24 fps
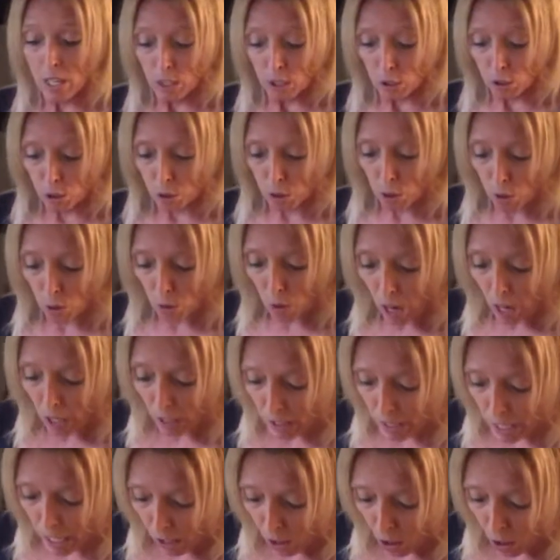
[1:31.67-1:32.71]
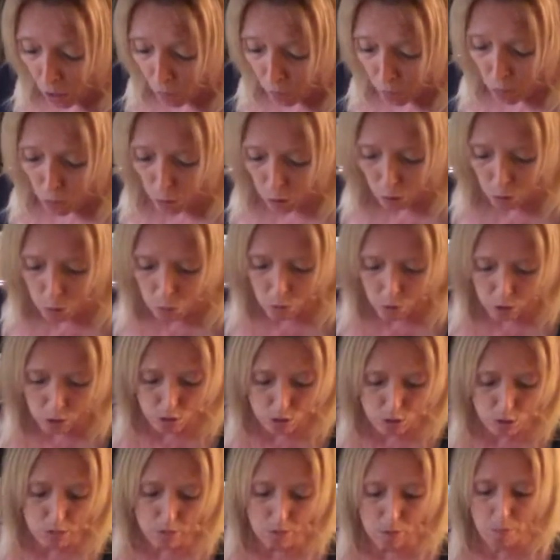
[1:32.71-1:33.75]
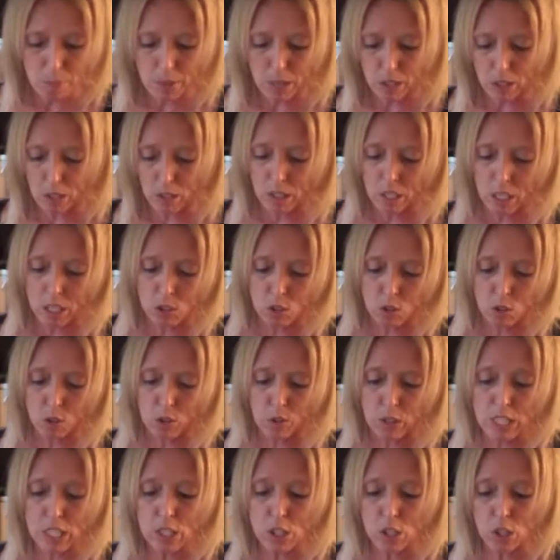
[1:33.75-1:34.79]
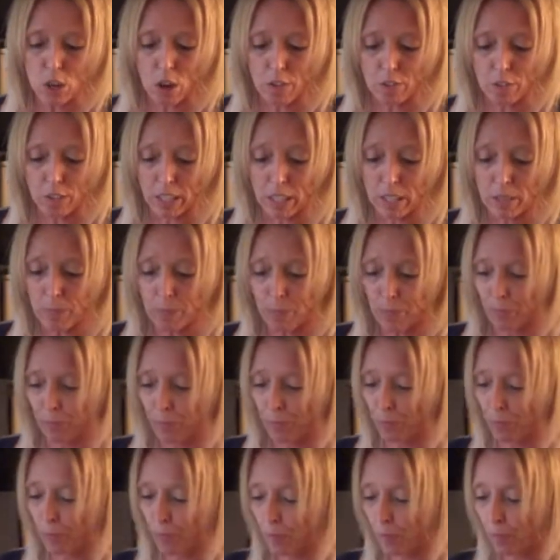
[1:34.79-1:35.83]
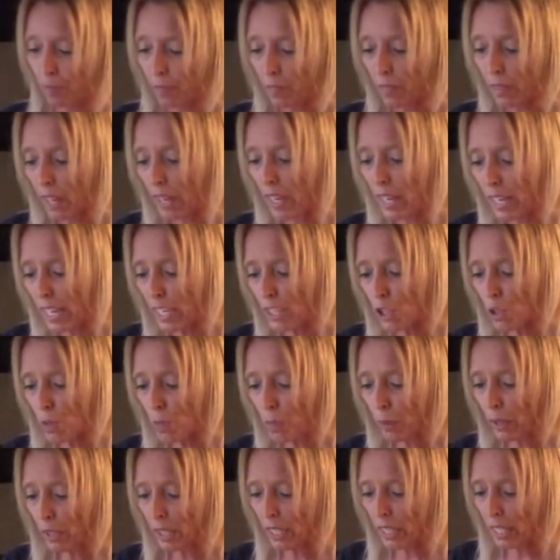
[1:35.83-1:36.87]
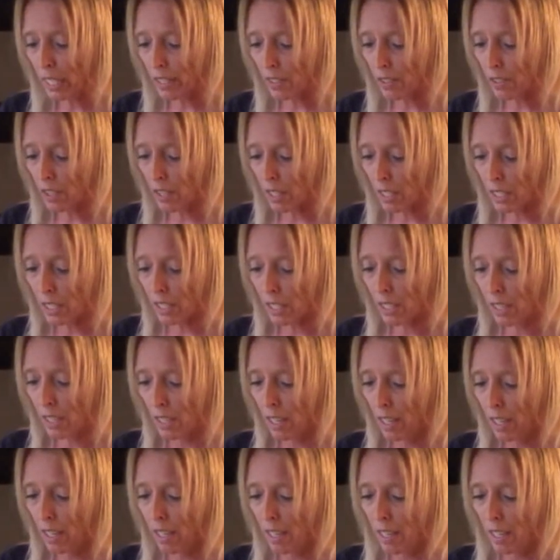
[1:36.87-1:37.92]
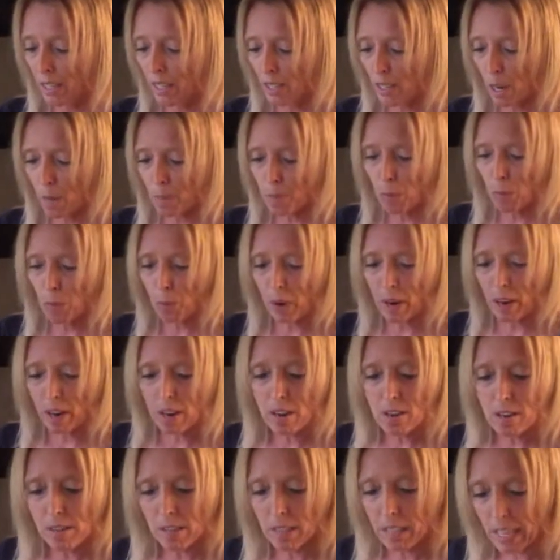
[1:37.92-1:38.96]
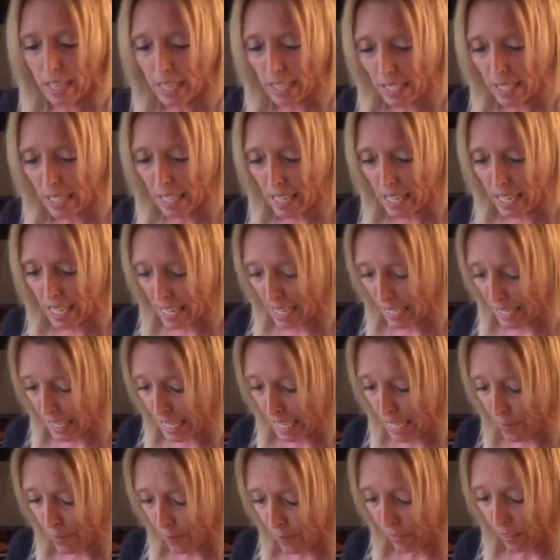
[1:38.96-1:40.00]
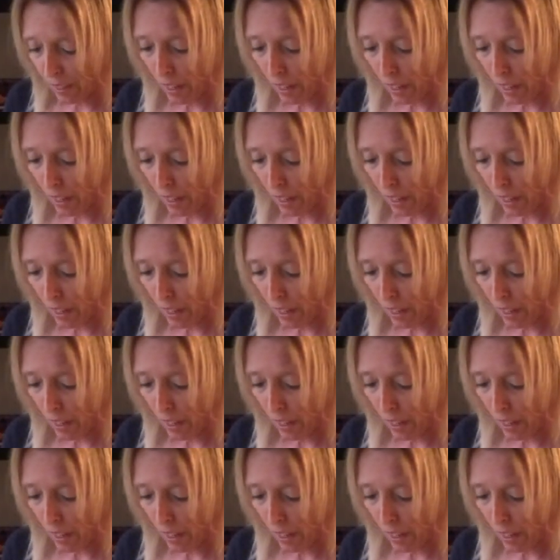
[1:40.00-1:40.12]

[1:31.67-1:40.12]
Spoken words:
So I'll take all 4/4 of the butter. It's already softened, and I just put it into this Tupperware, nice and easy.